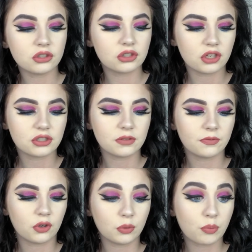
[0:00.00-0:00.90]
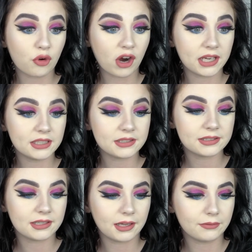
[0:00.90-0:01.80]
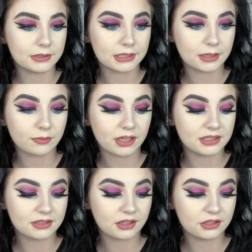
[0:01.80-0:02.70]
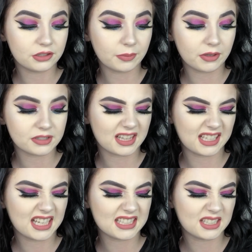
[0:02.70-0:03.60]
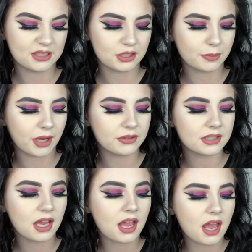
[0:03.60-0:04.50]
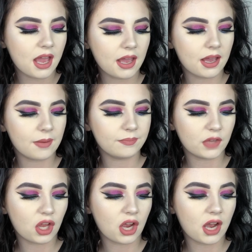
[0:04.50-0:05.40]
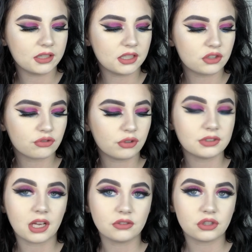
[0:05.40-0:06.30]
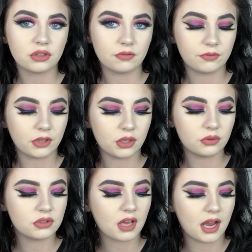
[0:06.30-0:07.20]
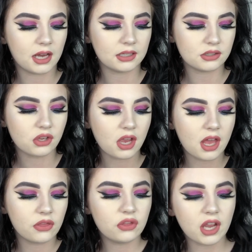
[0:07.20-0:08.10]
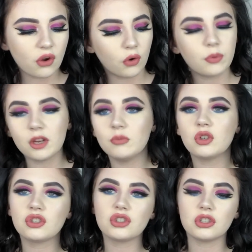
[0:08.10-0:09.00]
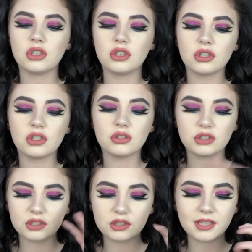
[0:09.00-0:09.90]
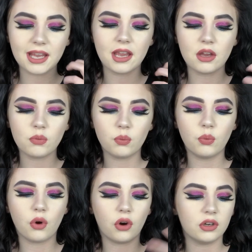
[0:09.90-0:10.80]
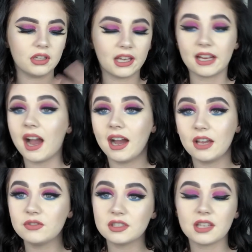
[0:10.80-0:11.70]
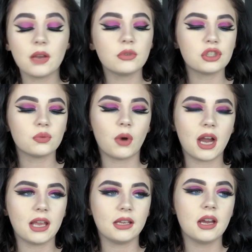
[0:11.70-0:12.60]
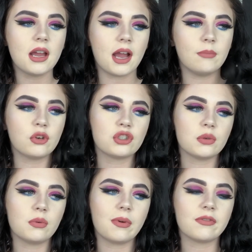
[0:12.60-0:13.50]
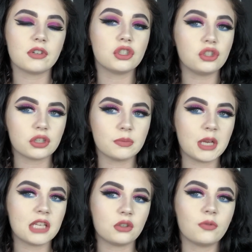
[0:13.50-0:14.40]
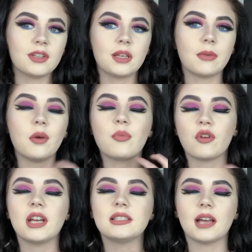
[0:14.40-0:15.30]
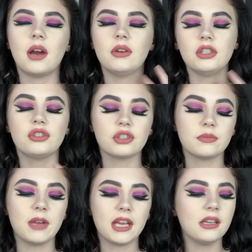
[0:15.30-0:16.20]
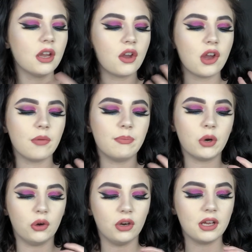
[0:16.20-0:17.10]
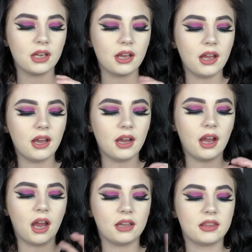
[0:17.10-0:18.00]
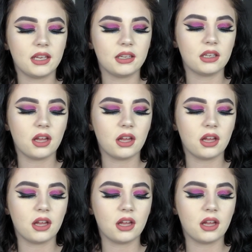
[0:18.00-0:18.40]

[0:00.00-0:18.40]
searching for the price, did I even say the price is £32? I think, yeah, it's £32. I did scroll down to the reviews and they all pretty much say what, like, I have to say, which is why I'm not sure whether it's just me. I do think the amount of breaks down is just me, but I think